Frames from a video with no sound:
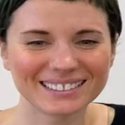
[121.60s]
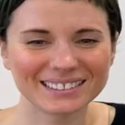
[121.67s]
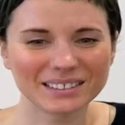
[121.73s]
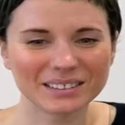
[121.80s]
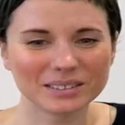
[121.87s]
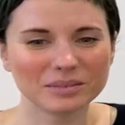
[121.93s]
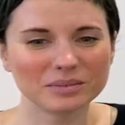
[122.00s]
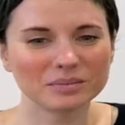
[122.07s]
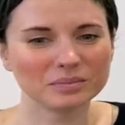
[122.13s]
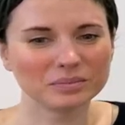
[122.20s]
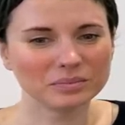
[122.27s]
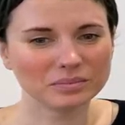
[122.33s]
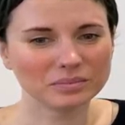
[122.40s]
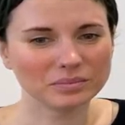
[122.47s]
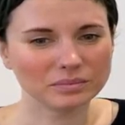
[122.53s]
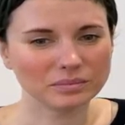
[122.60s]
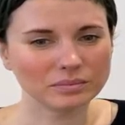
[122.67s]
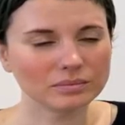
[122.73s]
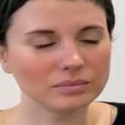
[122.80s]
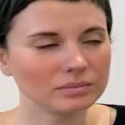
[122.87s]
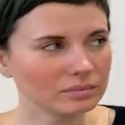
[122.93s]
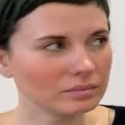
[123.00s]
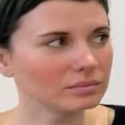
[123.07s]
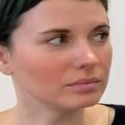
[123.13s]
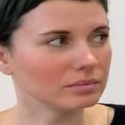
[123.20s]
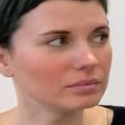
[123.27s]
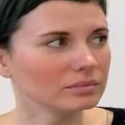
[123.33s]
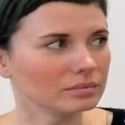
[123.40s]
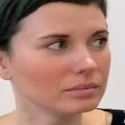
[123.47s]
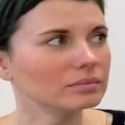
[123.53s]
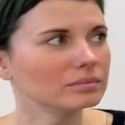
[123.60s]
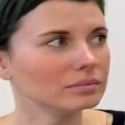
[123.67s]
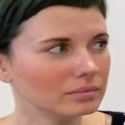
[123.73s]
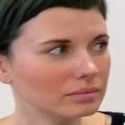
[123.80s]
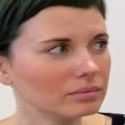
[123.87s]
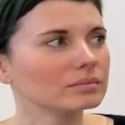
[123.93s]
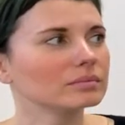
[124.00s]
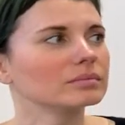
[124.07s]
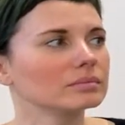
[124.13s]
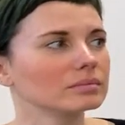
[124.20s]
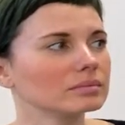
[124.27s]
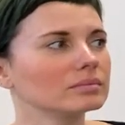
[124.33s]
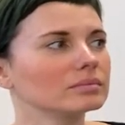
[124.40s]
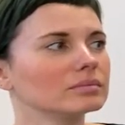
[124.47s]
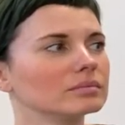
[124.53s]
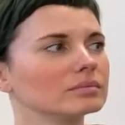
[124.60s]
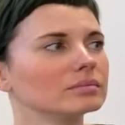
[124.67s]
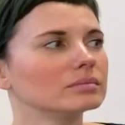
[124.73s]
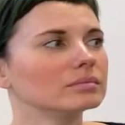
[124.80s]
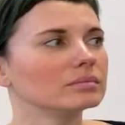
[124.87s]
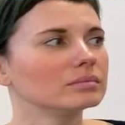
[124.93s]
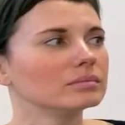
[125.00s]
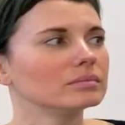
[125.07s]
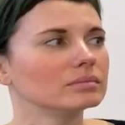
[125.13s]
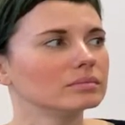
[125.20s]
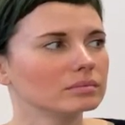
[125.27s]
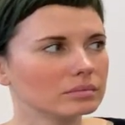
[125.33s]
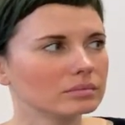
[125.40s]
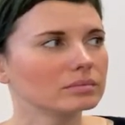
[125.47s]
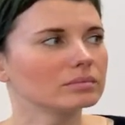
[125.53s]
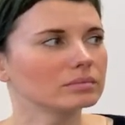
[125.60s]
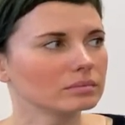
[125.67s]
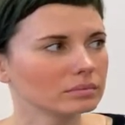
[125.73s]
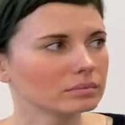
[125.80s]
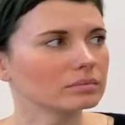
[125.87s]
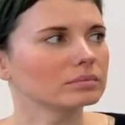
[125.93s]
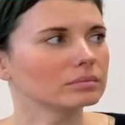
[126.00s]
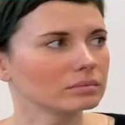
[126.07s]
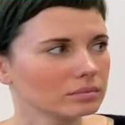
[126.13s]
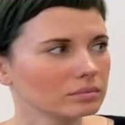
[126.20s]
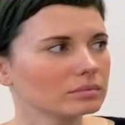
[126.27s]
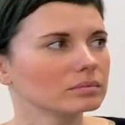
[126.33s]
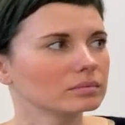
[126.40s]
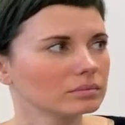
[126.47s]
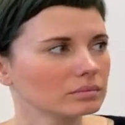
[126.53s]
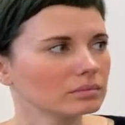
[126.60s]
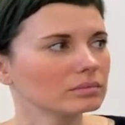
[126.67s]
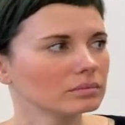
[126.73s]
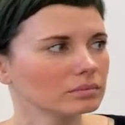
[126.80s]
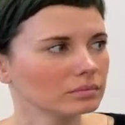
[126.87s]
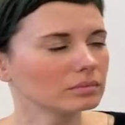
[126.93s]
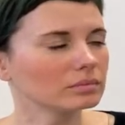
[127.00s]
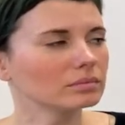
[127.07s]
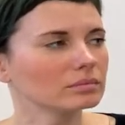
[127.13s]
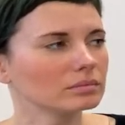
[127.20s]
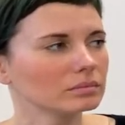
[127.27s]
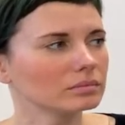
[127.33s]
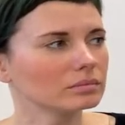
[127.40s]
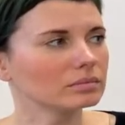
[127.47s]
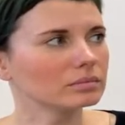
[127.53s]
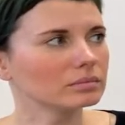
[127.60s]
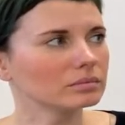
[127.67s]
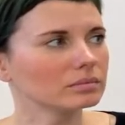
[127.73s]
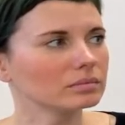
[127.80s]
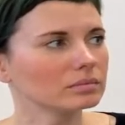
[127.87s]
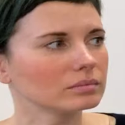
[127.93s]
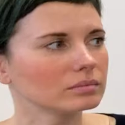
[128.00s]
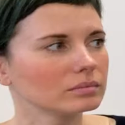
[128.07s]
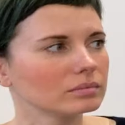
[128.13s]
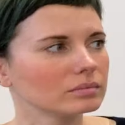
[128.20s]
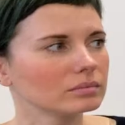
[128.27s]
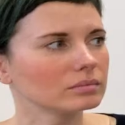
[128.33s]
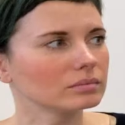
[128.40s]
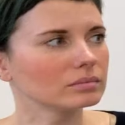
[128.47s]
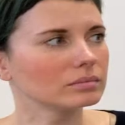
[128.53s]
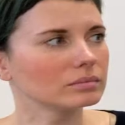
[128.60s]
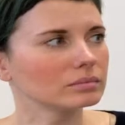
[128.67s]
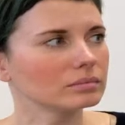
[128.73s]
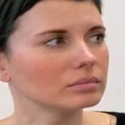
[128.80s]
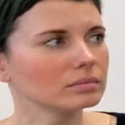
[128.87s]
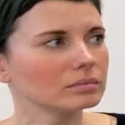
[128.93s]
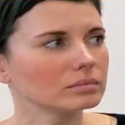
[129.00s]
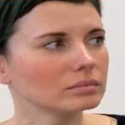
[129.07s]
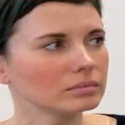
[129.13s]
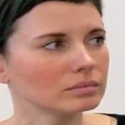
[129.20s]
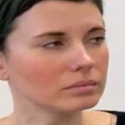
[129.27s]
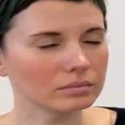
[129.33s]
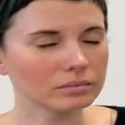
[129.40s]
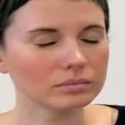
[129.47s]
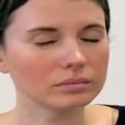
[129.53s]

This person isn't speaking.